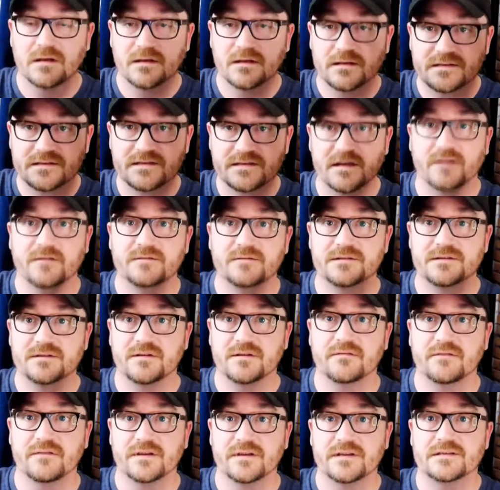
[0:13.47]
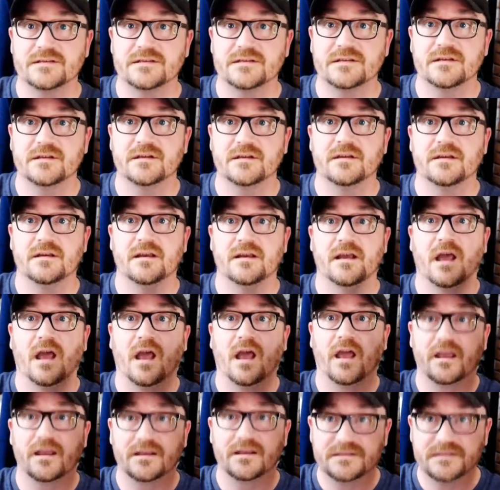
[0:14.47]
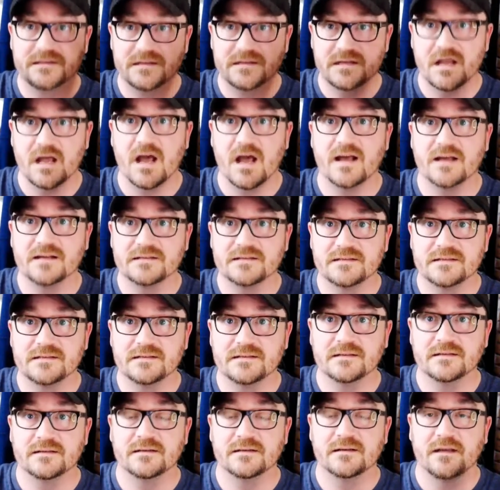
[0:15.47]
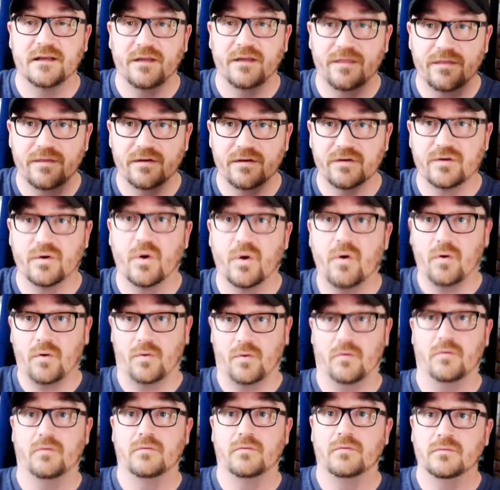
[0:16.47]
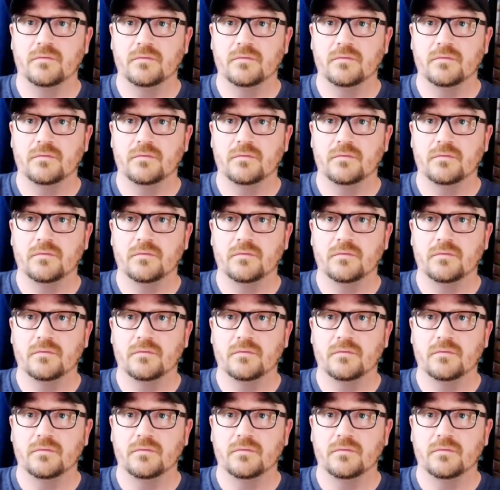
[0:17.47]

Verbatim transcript: Self service is not the goal.